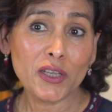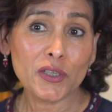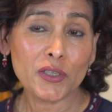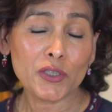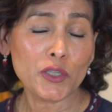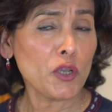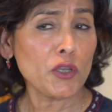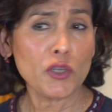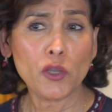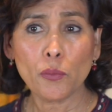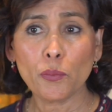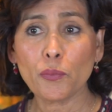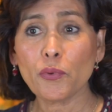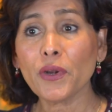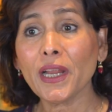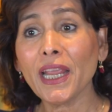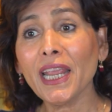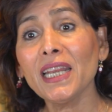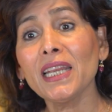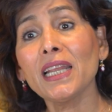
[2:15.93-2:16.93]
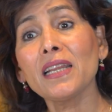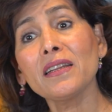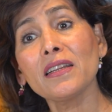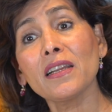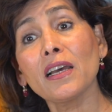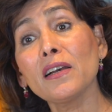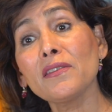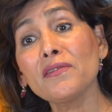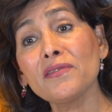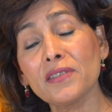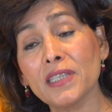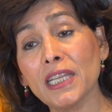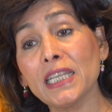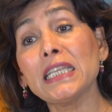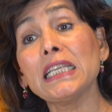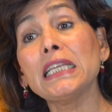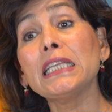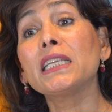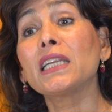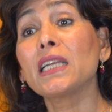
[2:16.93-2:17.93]
So your brain and nerves, they
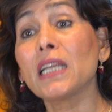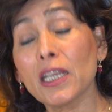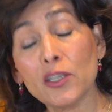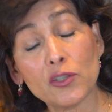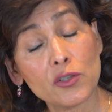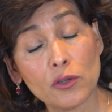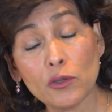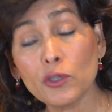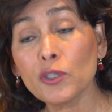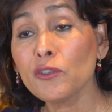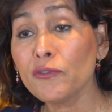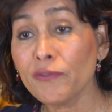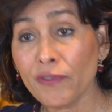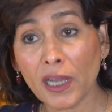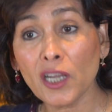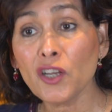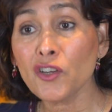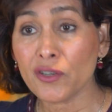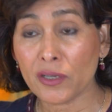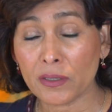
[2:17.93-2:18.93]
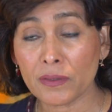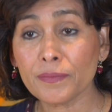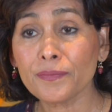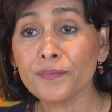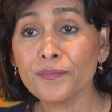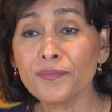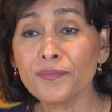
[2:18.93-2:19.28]
need cholesterol to function.